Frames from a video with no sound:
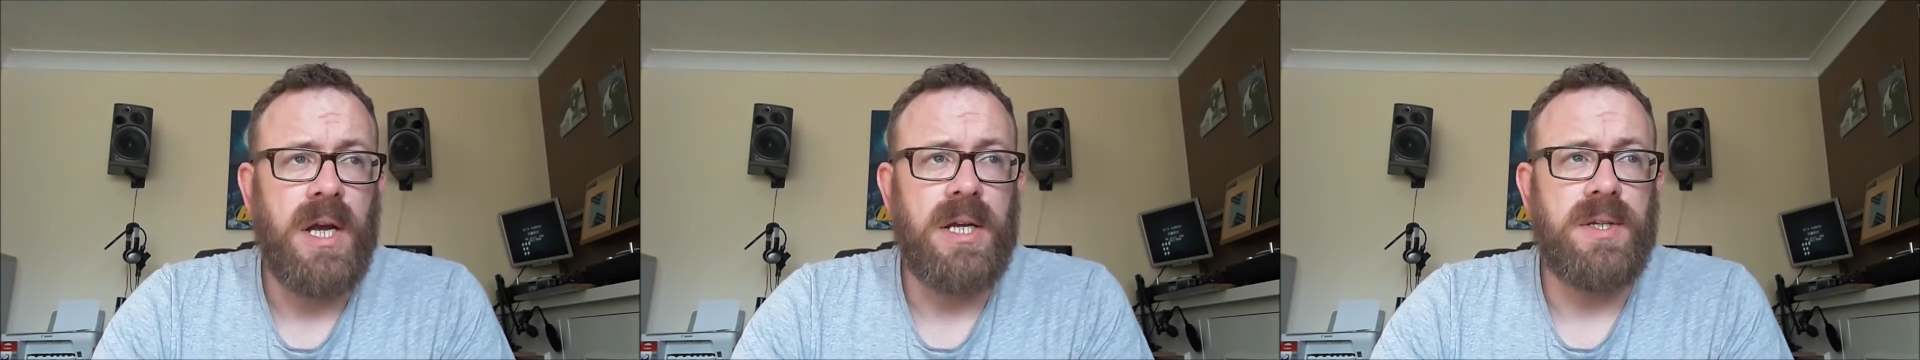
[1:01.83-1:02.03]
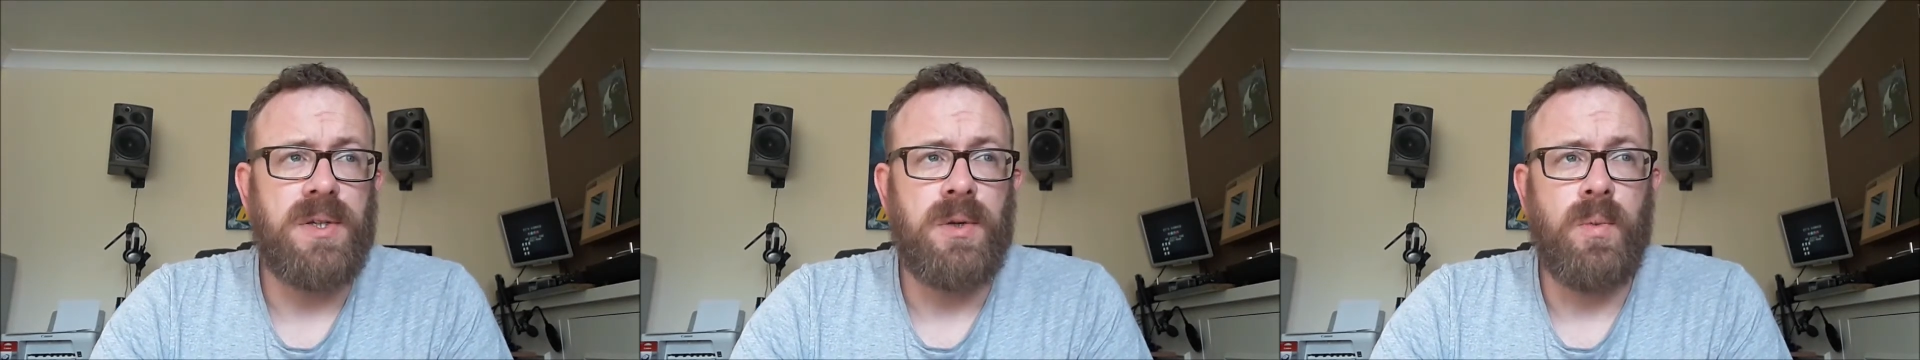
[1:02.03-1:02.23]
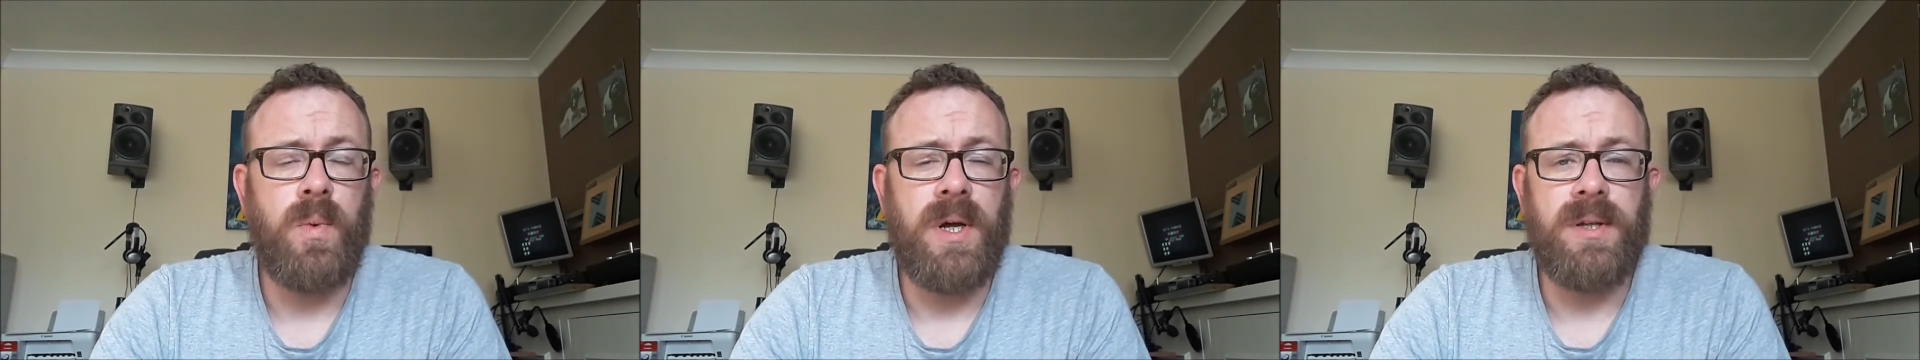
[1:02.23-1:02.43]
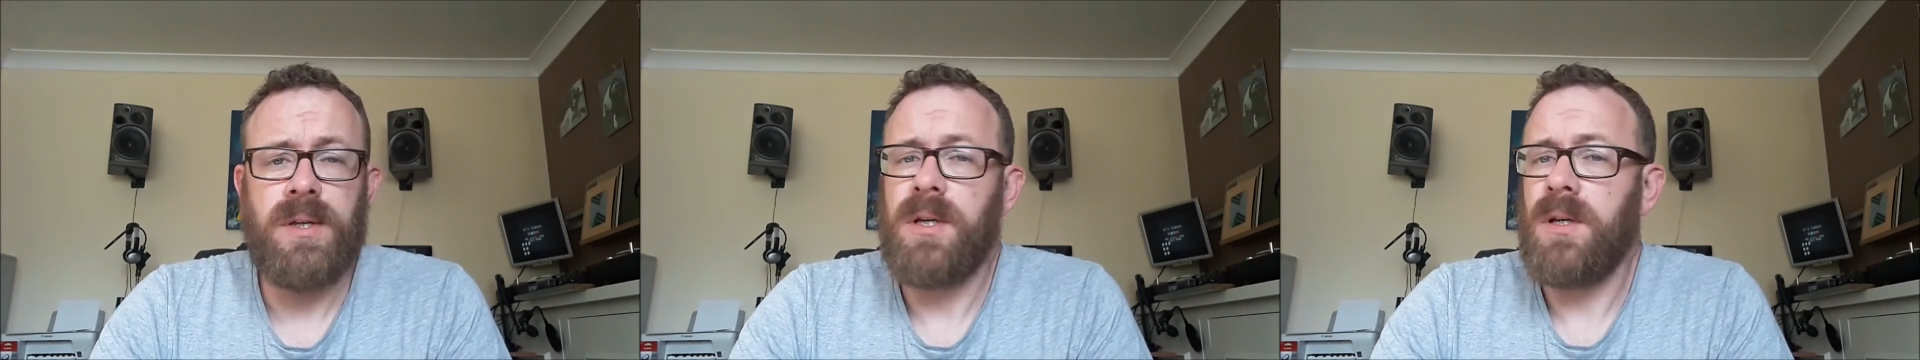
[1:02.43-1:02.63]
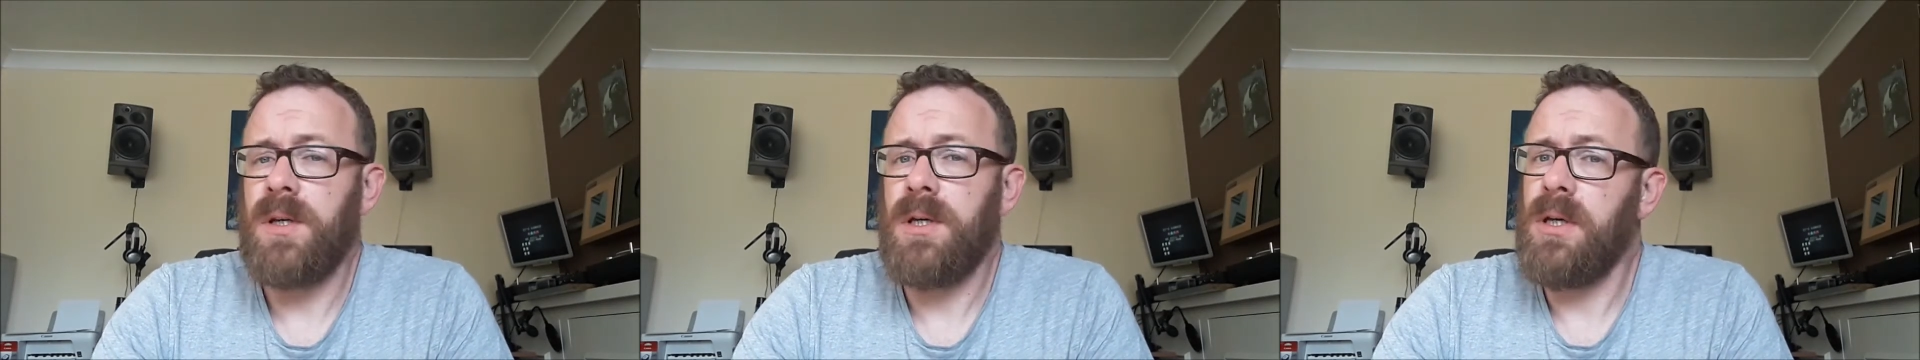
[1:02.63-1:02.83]
as to whether
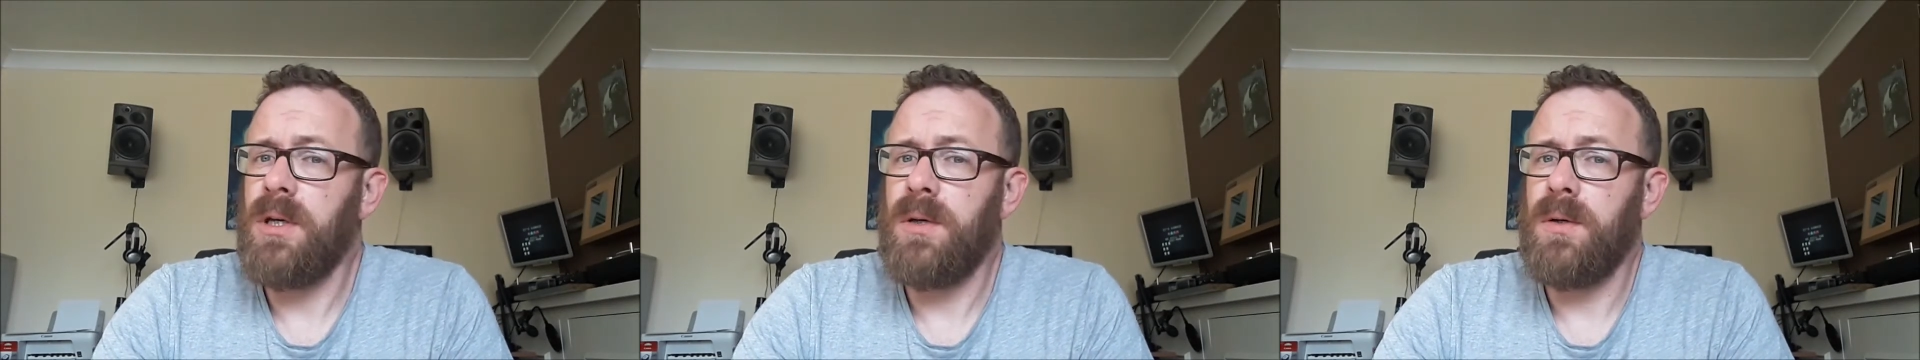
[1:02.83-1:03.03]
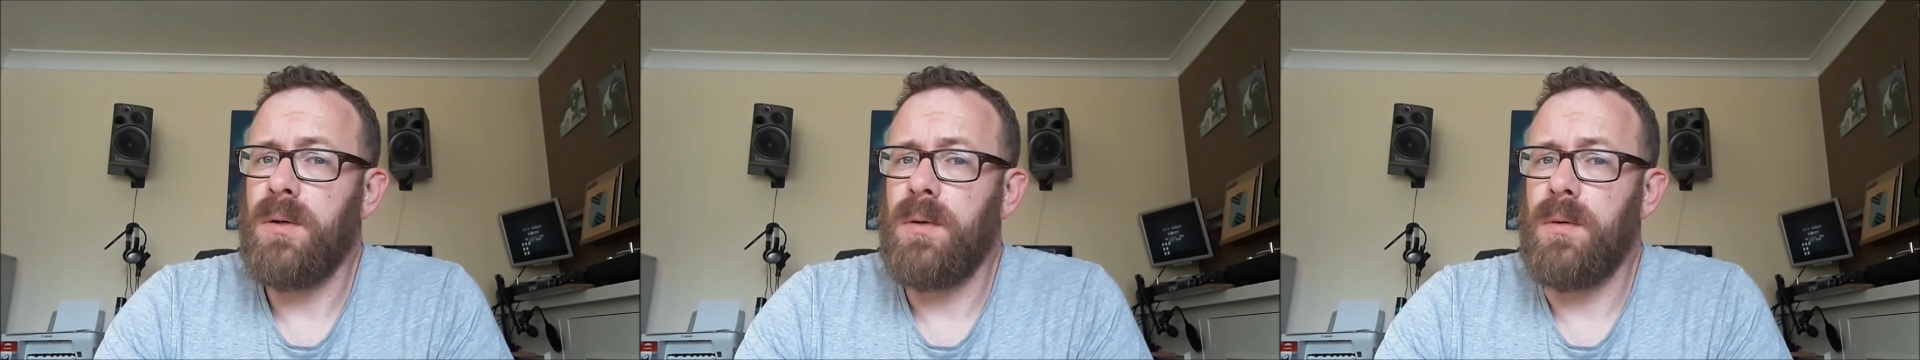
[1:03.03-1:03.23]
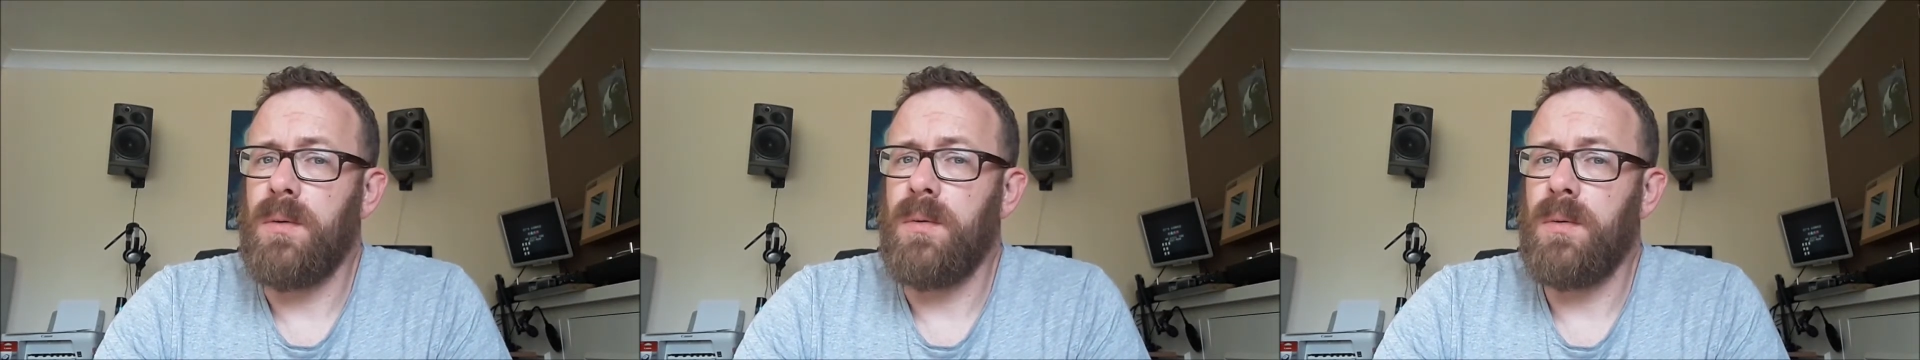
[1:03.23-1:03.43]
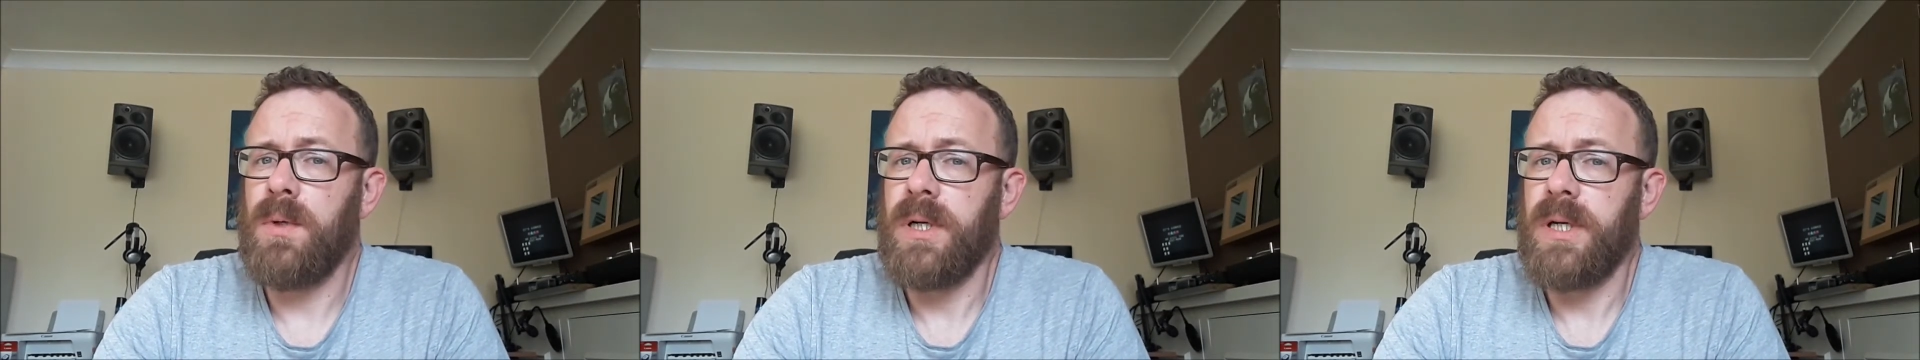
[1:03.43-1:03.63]
you